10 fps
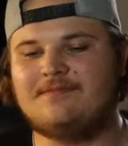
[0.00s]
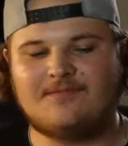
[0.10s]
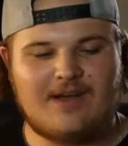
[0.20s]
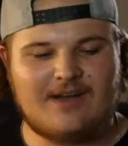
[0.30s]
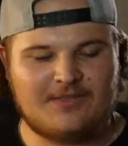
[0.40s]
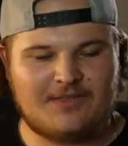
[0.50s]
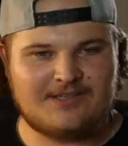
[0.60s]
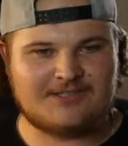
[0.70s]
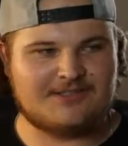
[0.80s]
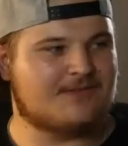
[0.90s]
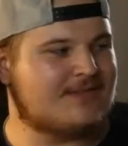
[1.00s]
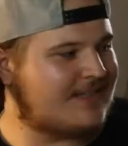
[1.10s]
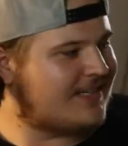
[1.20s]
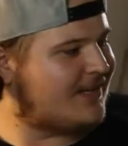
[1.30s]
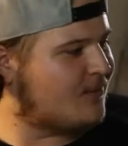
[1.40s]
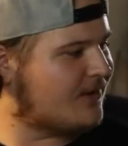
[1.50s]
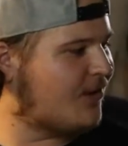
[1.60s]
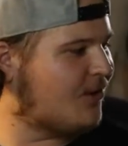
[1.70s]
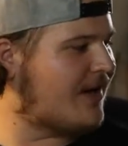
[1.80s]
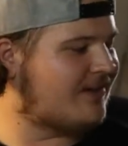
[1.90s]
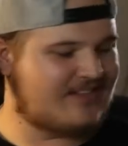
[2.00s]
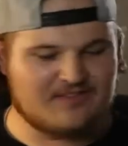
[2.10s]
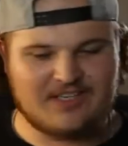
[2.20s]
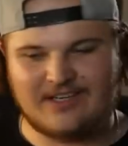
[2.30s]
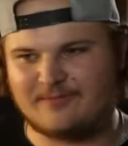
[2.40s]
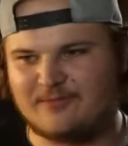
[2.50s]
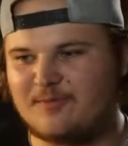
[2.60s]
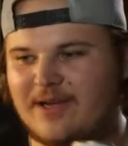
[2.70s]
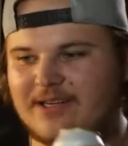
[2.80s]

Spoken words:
I don't think so. It will go down if he comes back.